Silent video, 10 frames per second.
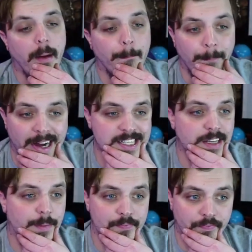But...
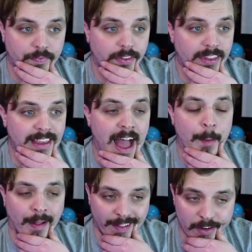I'm
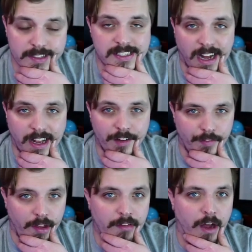a little stuck of
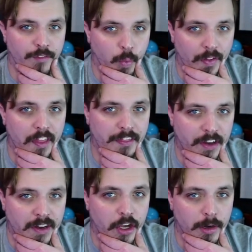what the
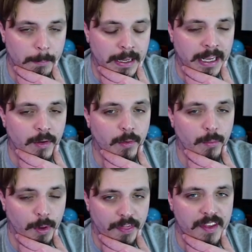theory could be
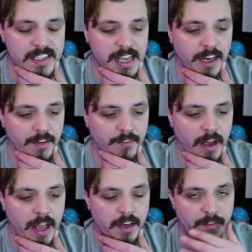with this end
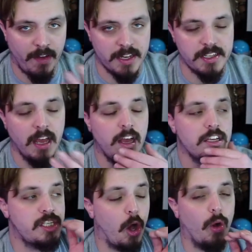event.
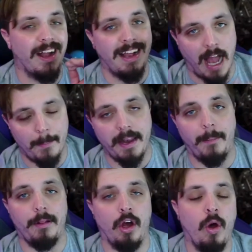So, comment down
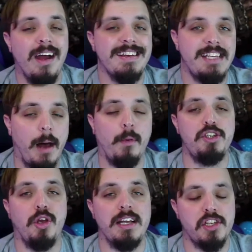below. Tell me
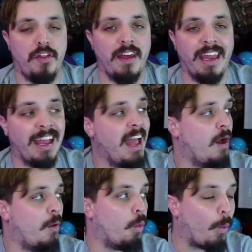what you guys are thinking.
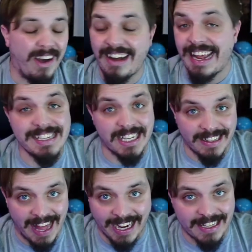Where is
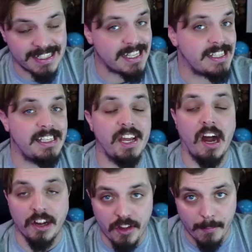Galactus? Is he
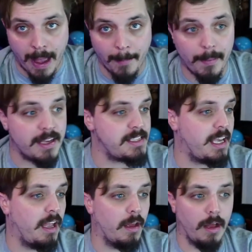under the map? Is
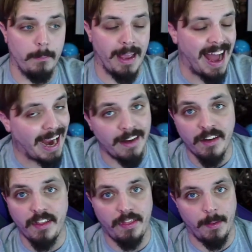he
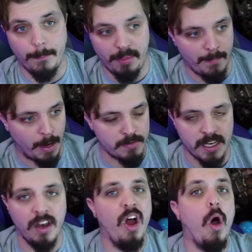behind the
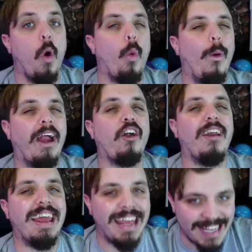mountain?
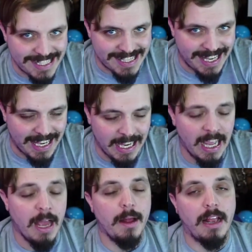Where is he?
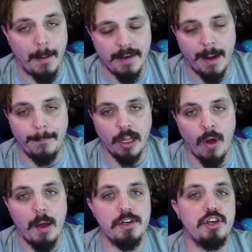Comment down below.
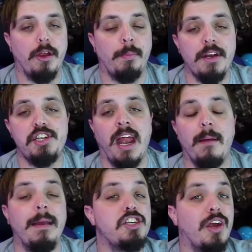I would truly appreciate it.
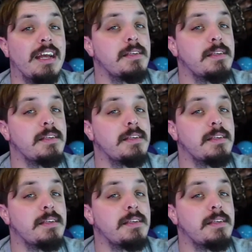Make sure you guys